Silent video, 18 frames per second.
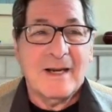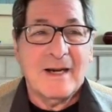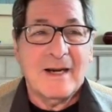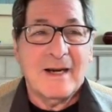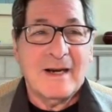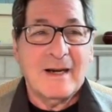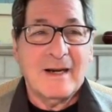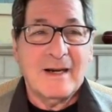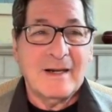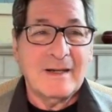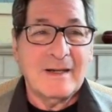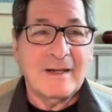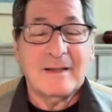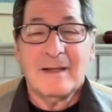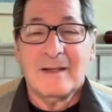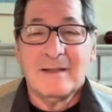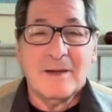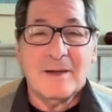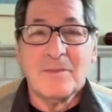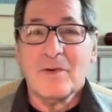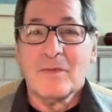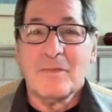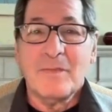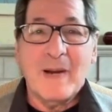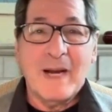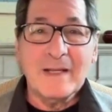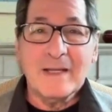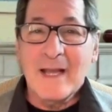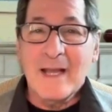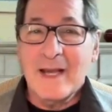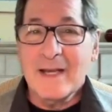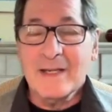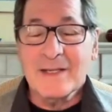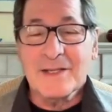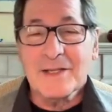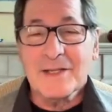a number of
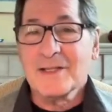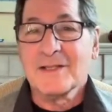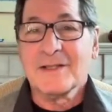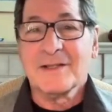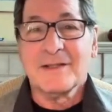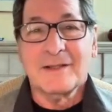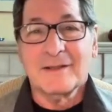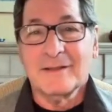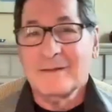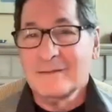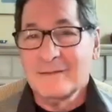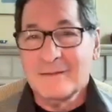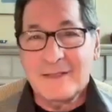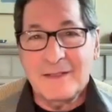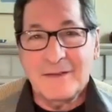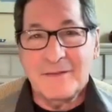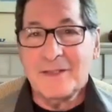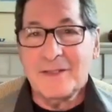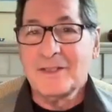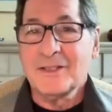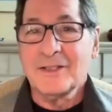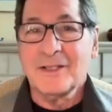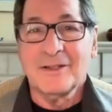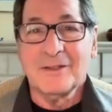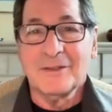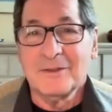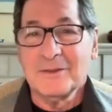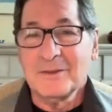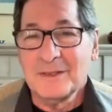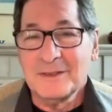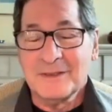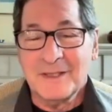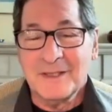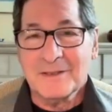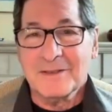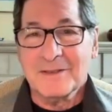podcasts, TV show.